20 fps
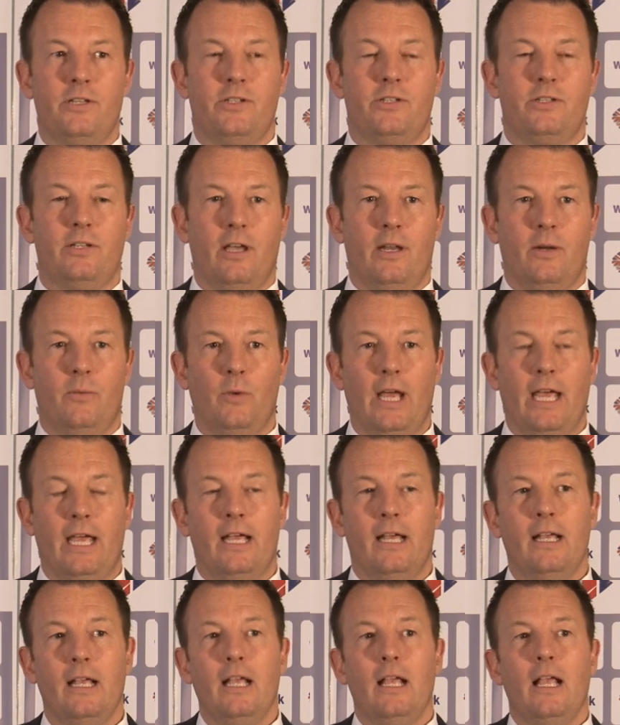a certain way.
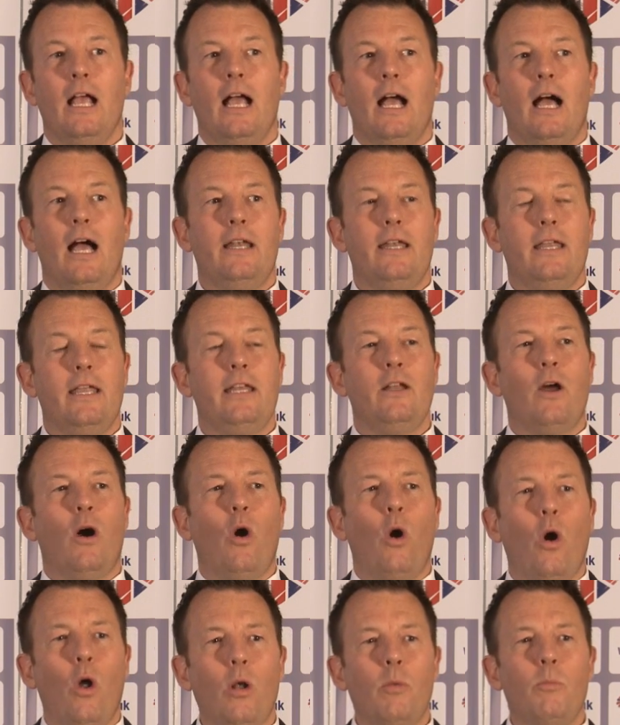And in
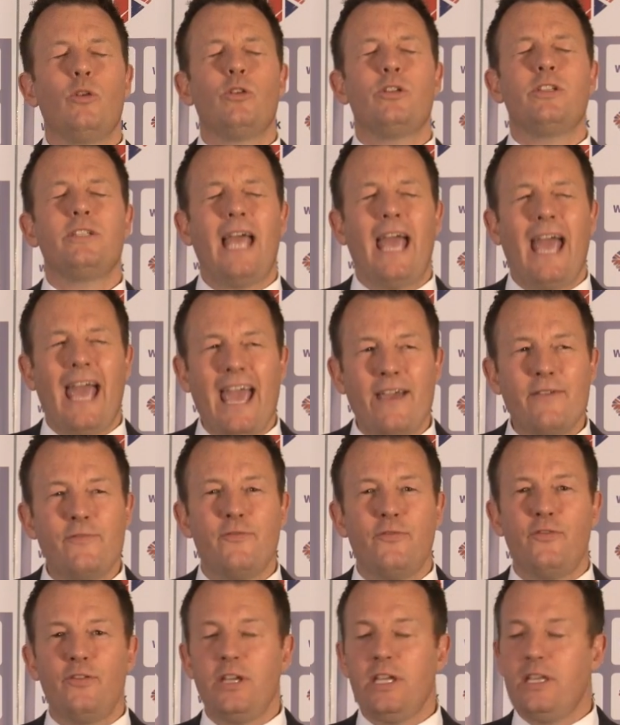almost
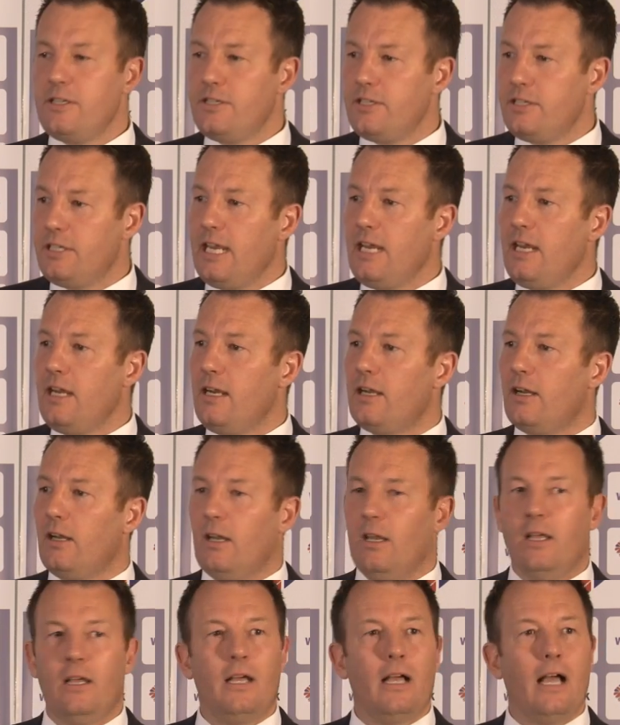every
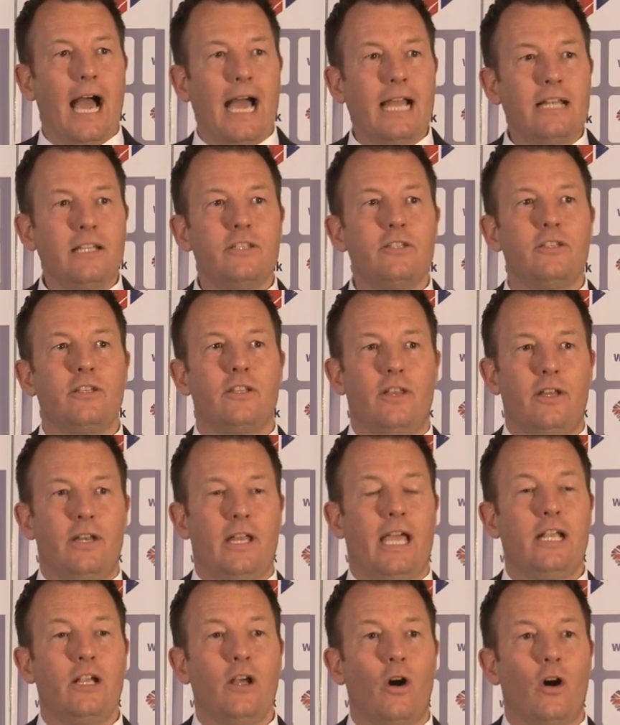single answer that
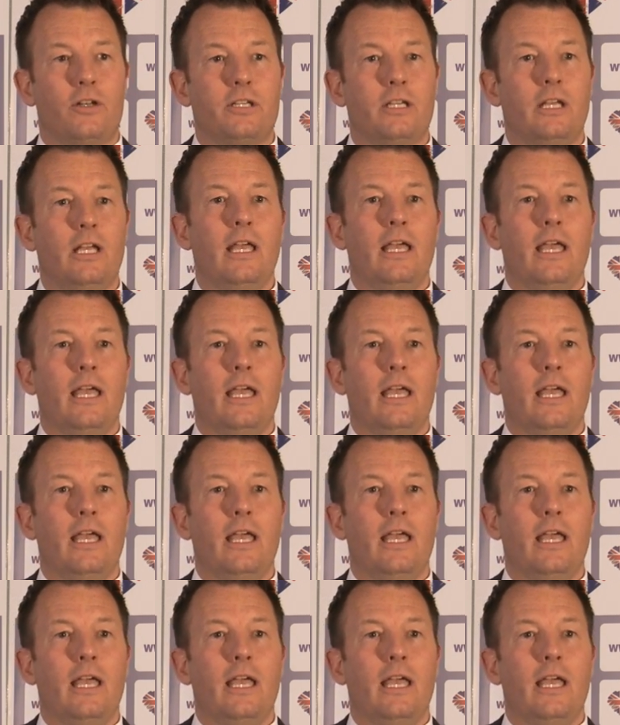I got,